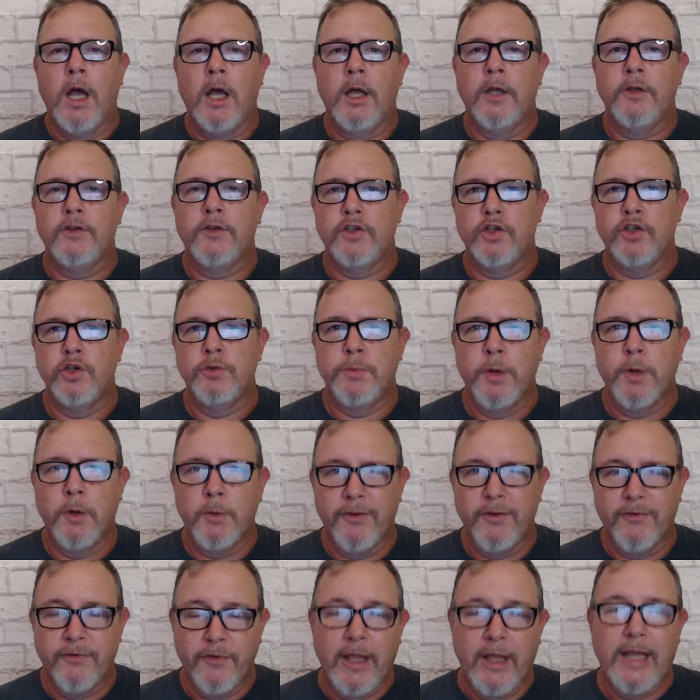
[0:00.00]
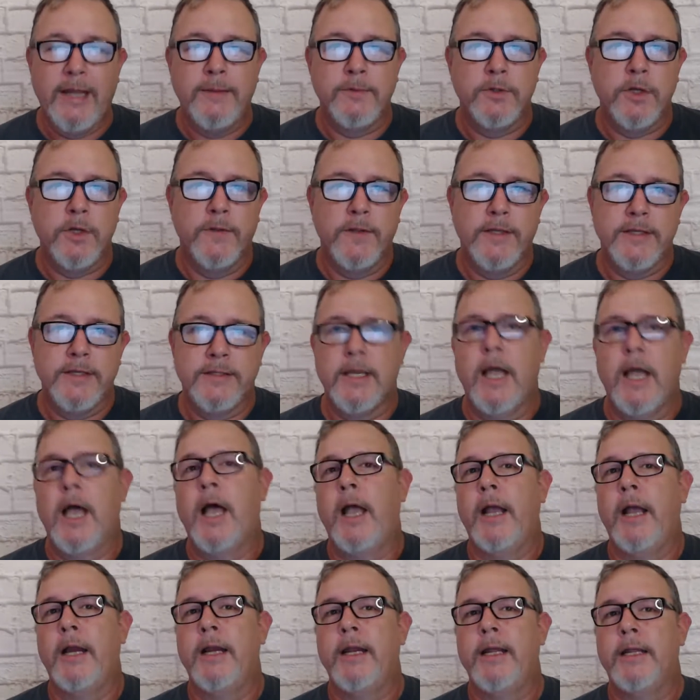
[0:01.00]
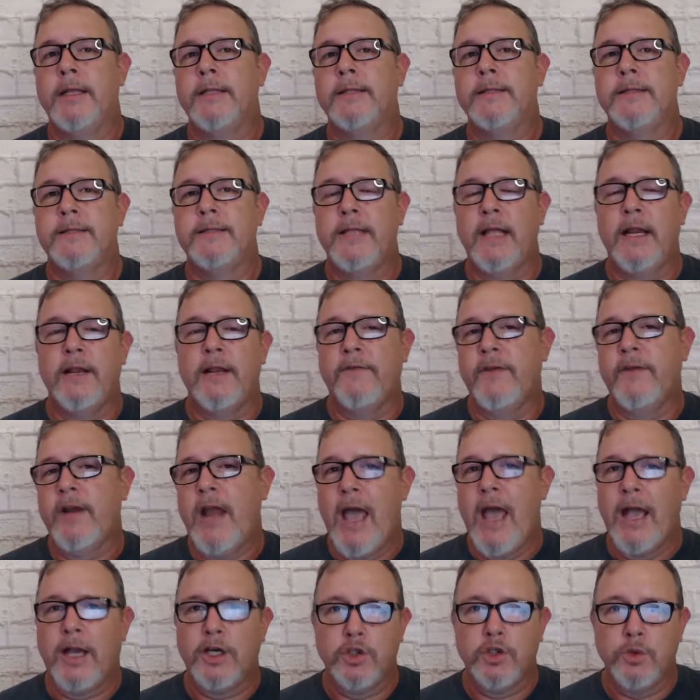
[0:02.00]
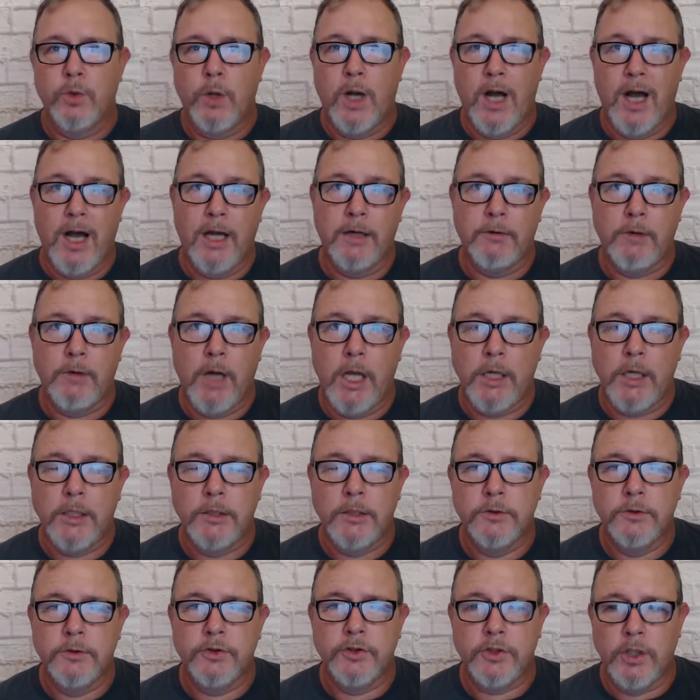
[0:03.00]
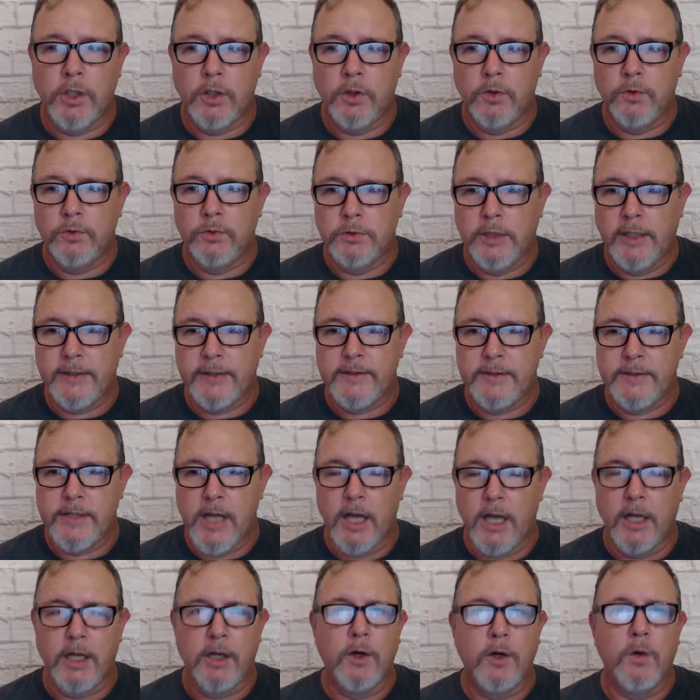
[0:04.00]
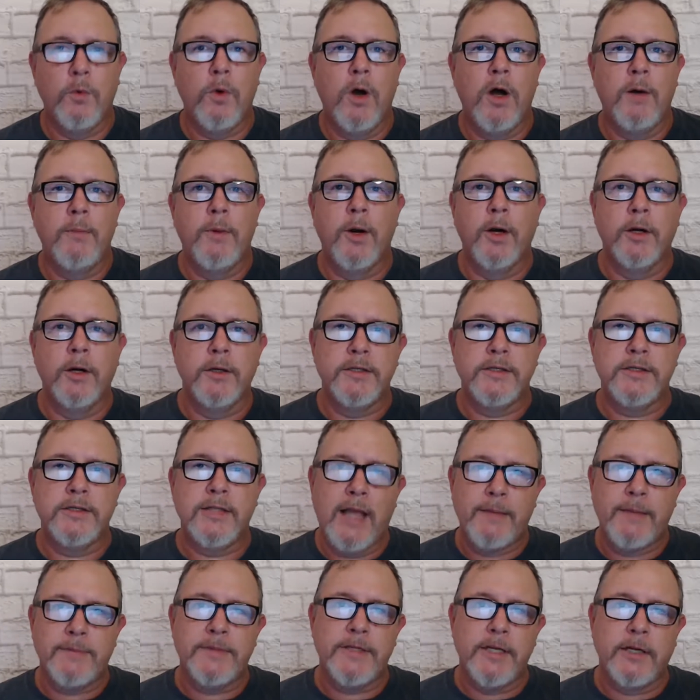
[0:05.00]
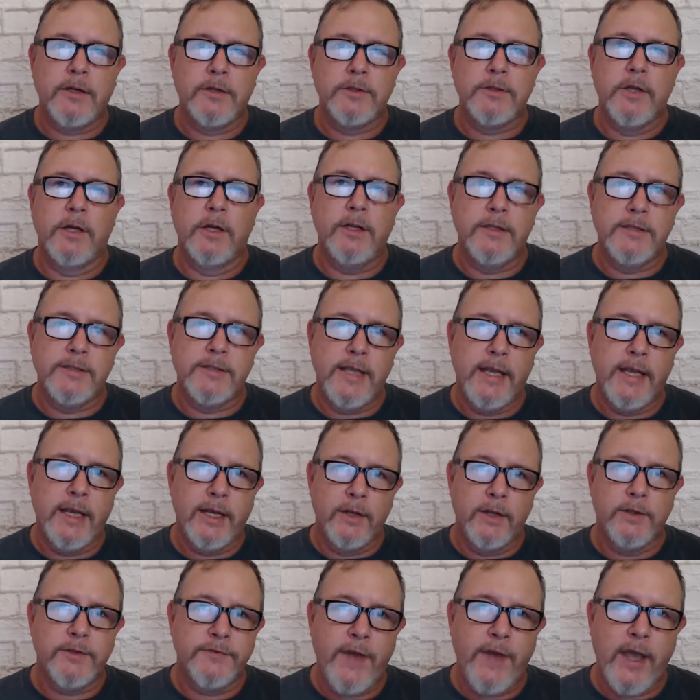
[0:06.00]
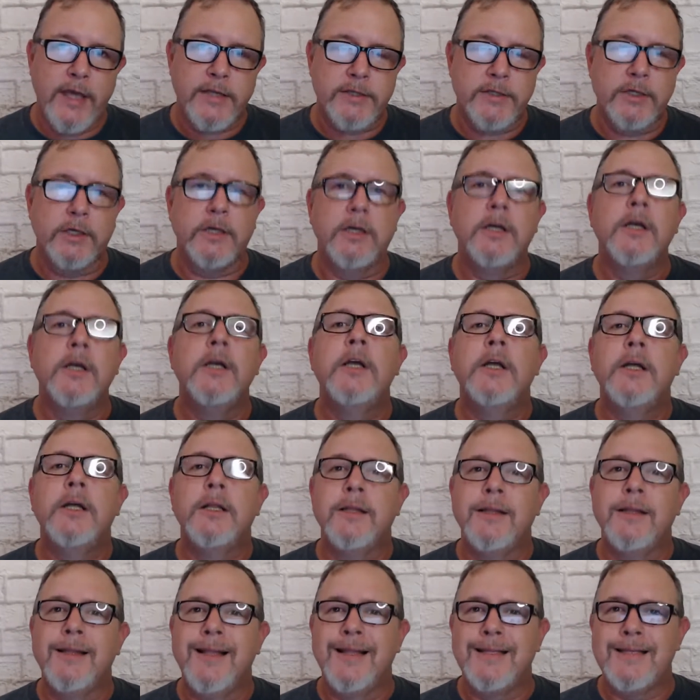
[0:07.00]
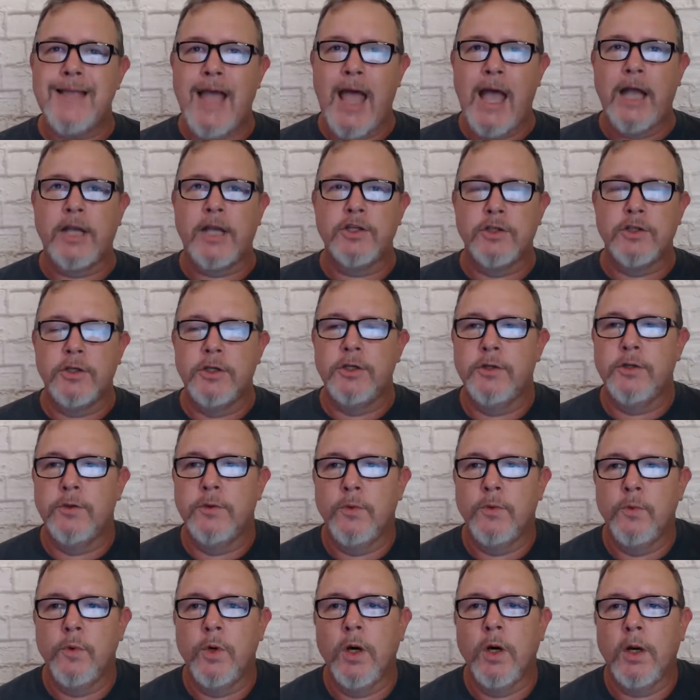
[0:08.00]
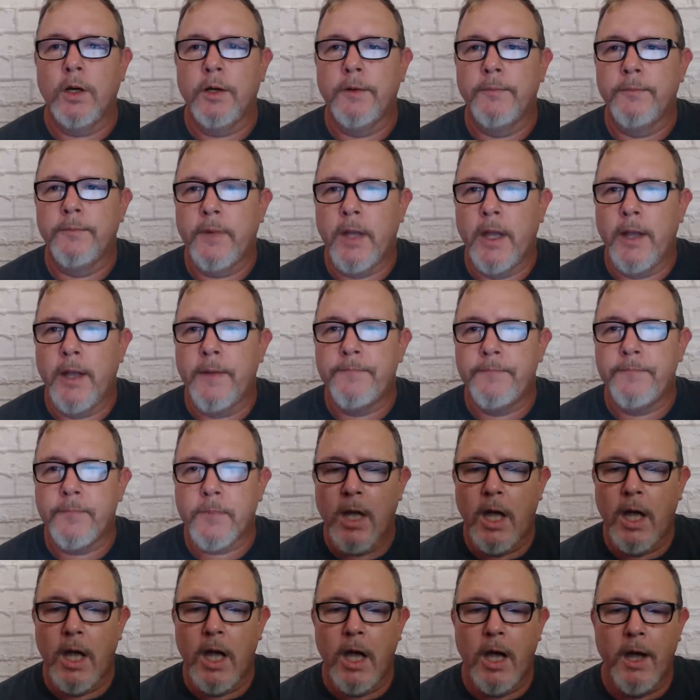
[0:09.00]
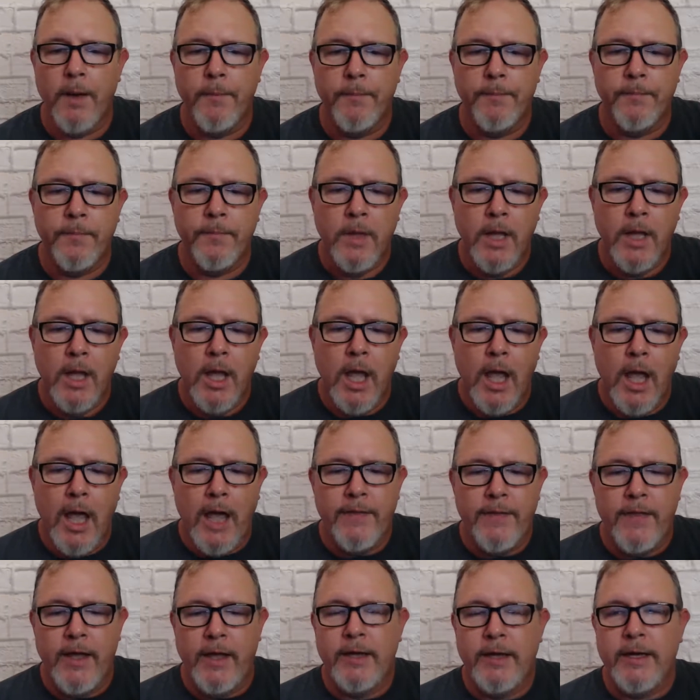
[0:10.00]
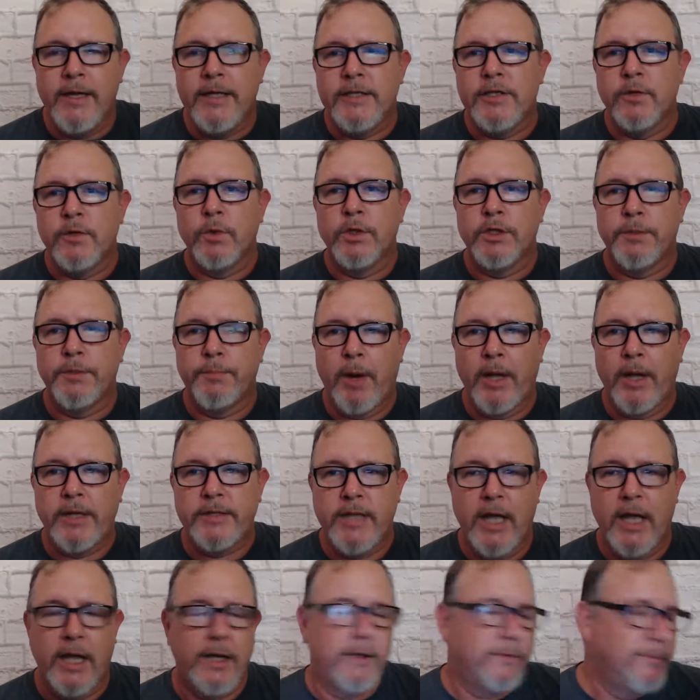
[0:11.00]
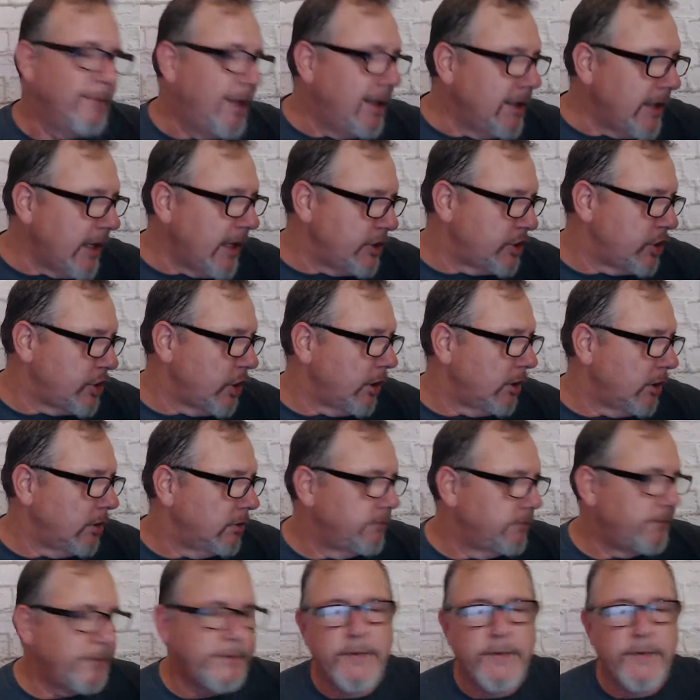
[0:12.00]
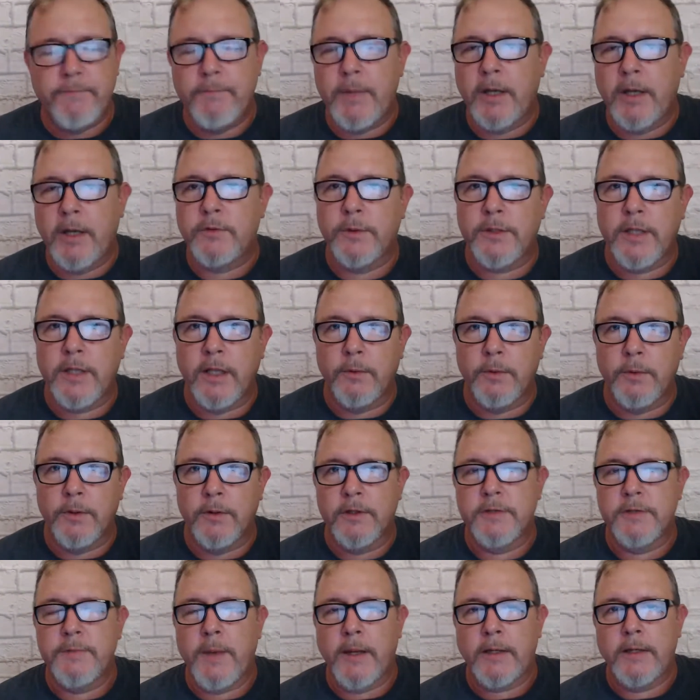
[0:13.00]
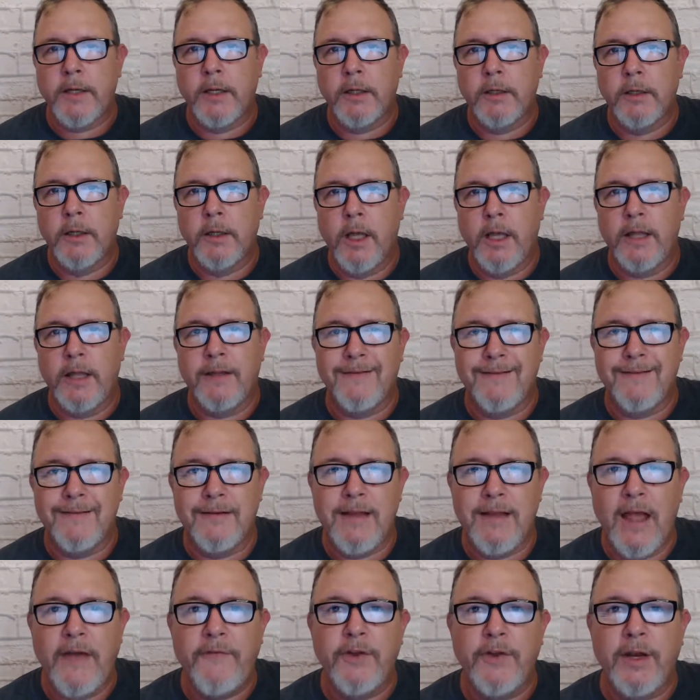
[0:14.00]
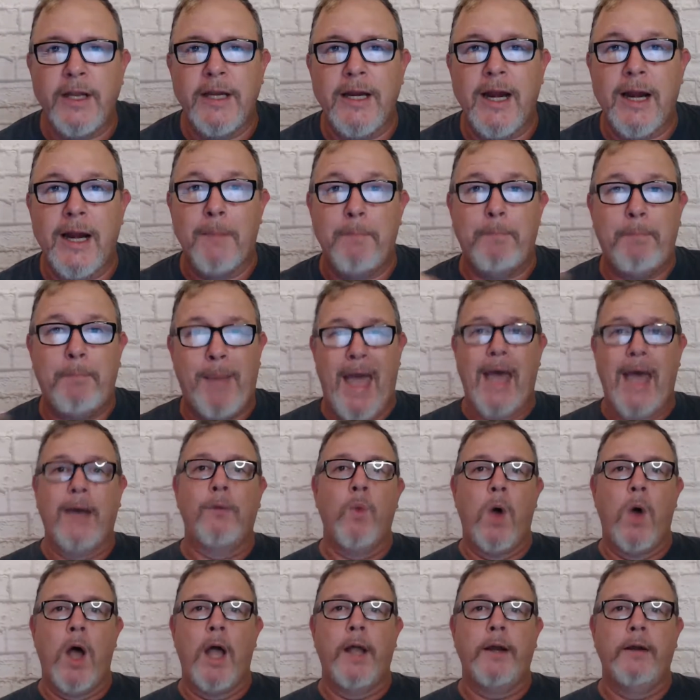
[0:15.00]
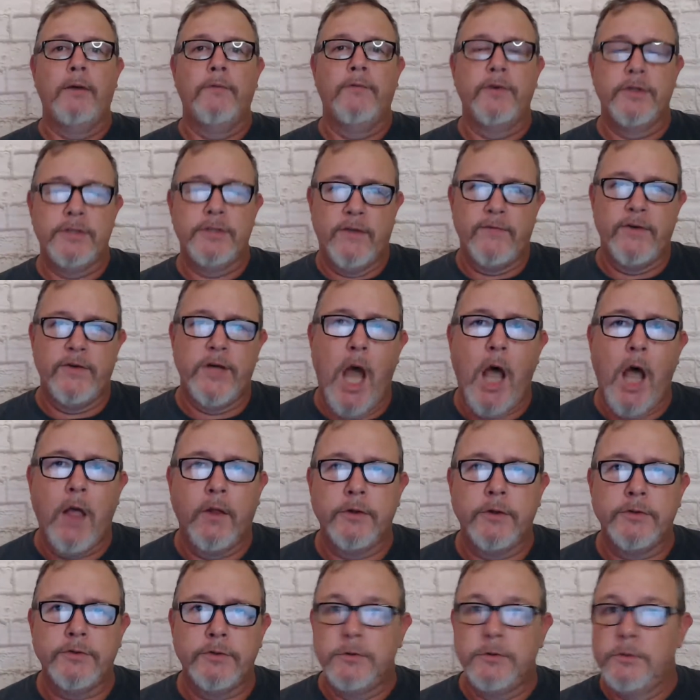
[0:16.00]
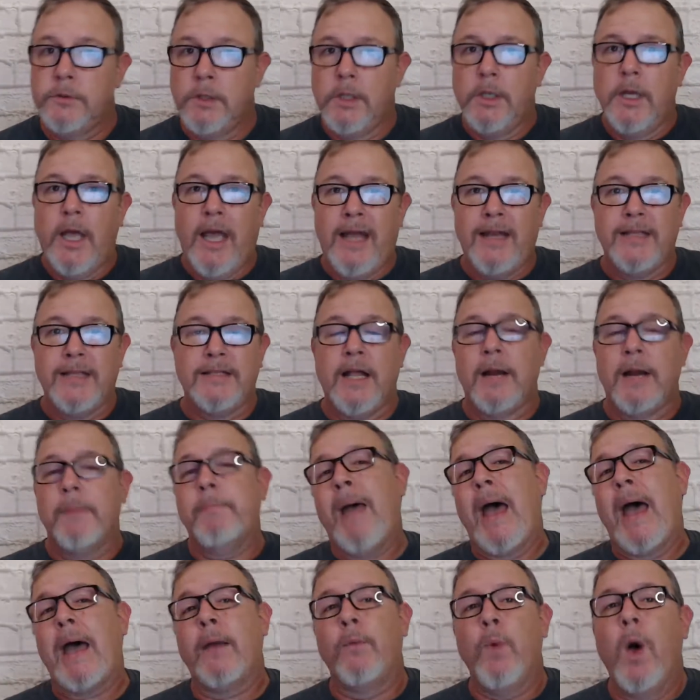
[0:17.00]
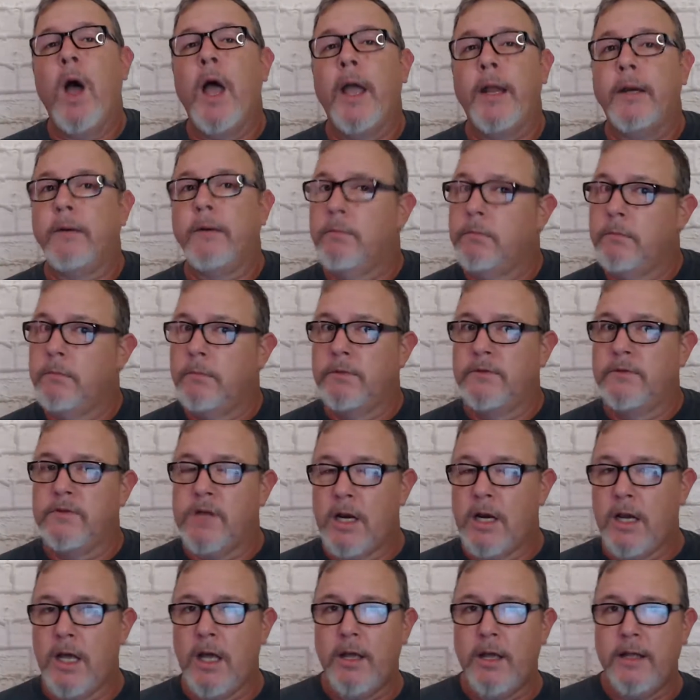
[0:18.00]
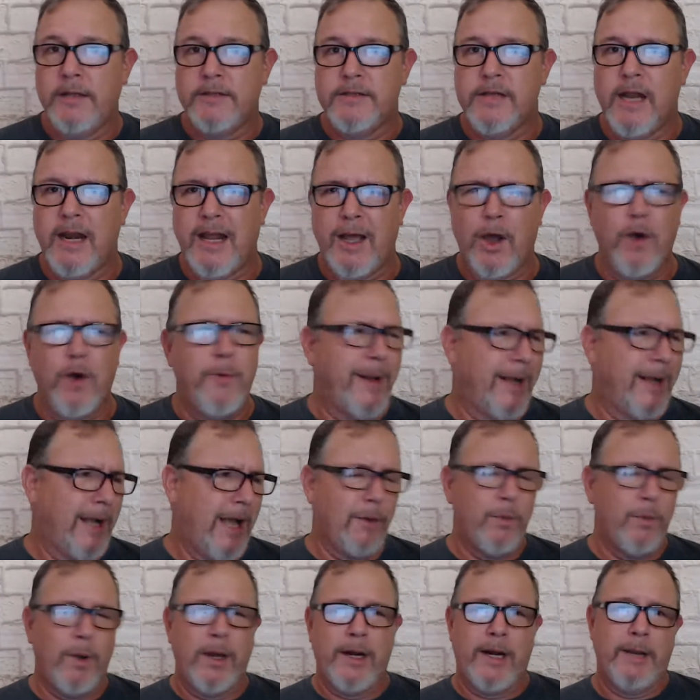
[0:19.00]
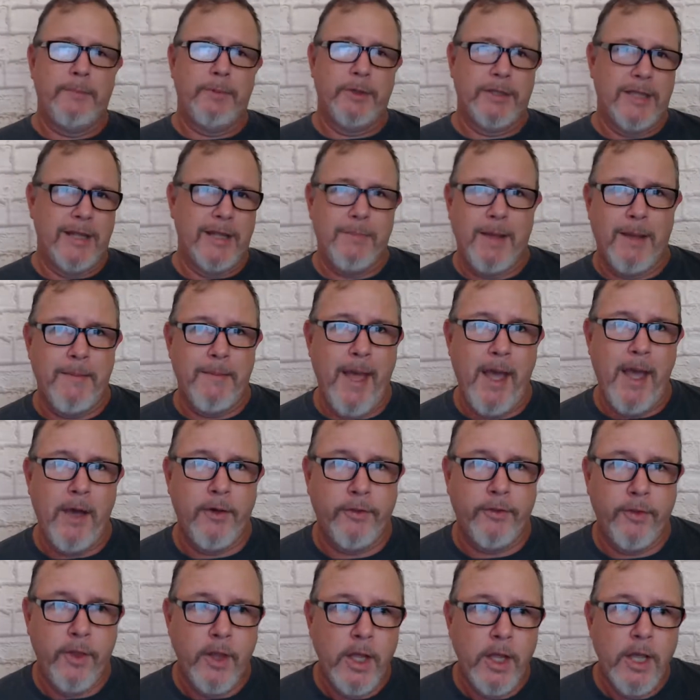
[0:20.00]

Supra with flames on the side instead of an actual hot rod. So let's not go to Walmart and slap stickers on it and say it goes faster. Let's actually do the work. Okay. And then is it worth the price tag? Well, yeah, sure. For $7, what the hell were you expecting? It's definitely not a bad wine for $7, and it's not a bad wine. It's not a oh my god, why did I put that in my mouth?